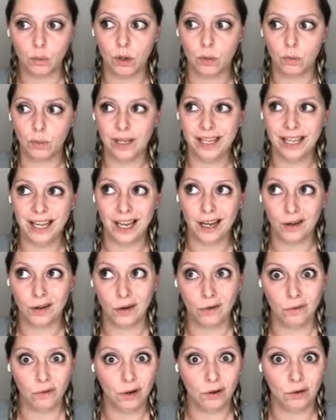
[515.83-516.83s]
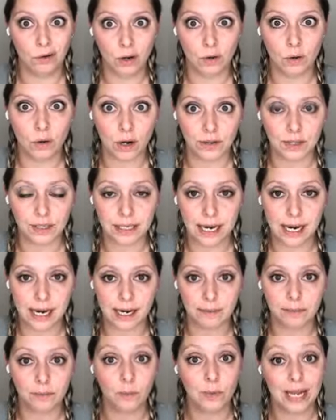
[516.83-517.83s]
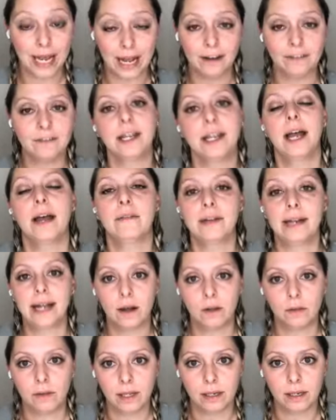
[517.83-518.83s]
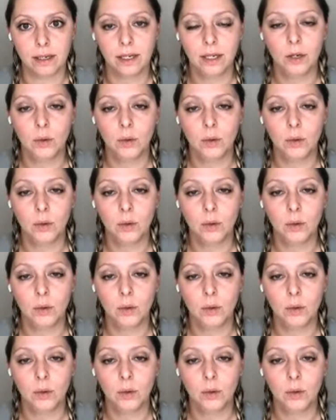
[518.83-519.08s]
Well, we can't go, go, go all the time. We have to have an outlet.